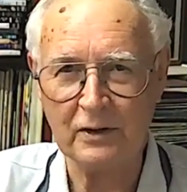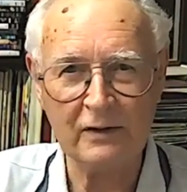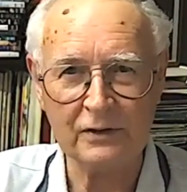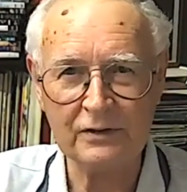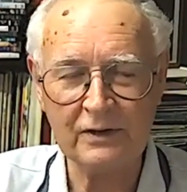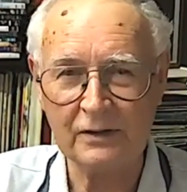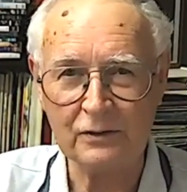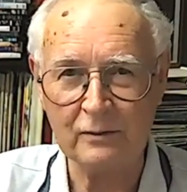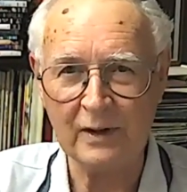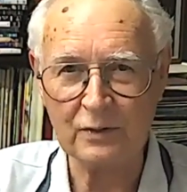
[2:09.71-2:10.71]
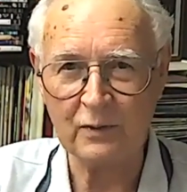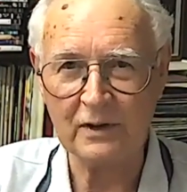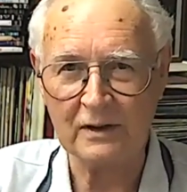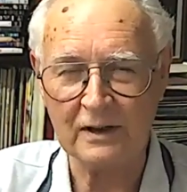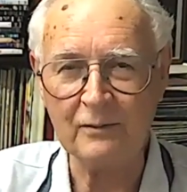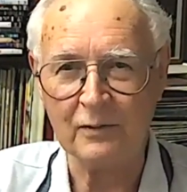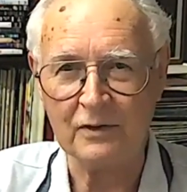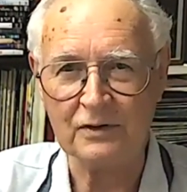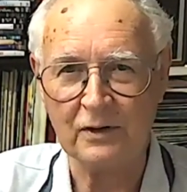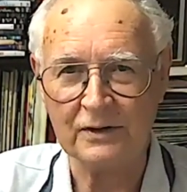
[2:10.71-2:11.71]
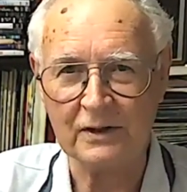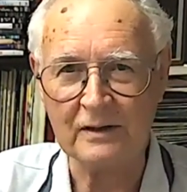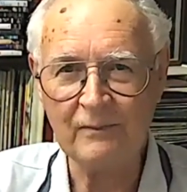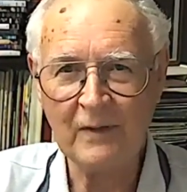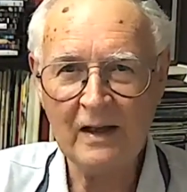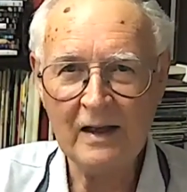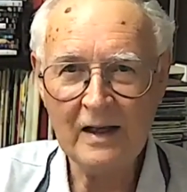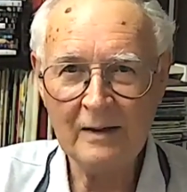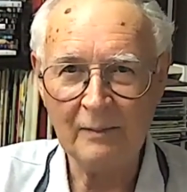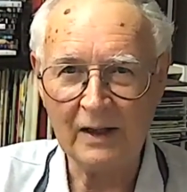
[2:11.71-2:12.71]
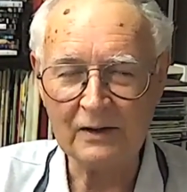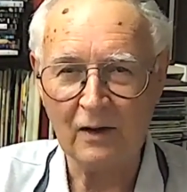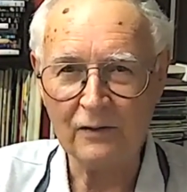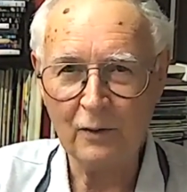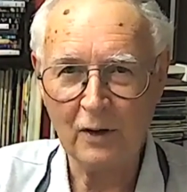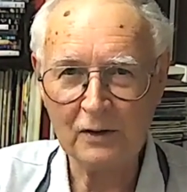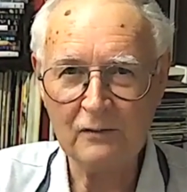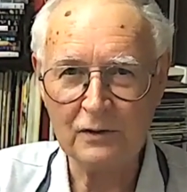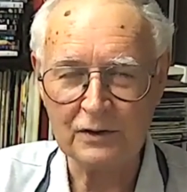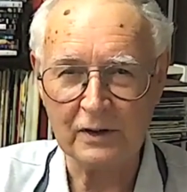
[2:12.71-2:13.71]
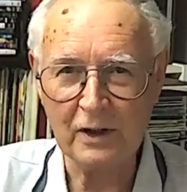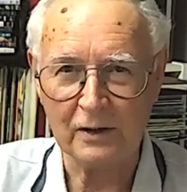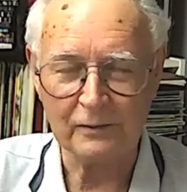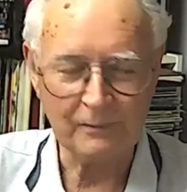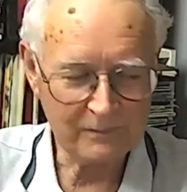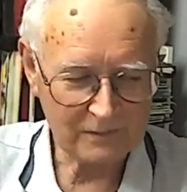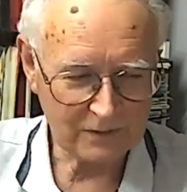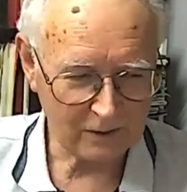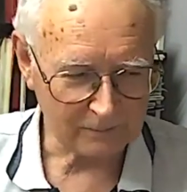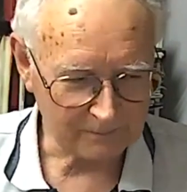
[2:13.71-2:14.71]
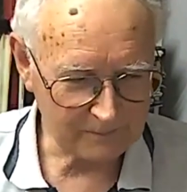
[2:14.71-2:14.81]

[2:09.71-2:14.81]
I haven't done too much with it yet with this idea, but I thought I'd give this a go. So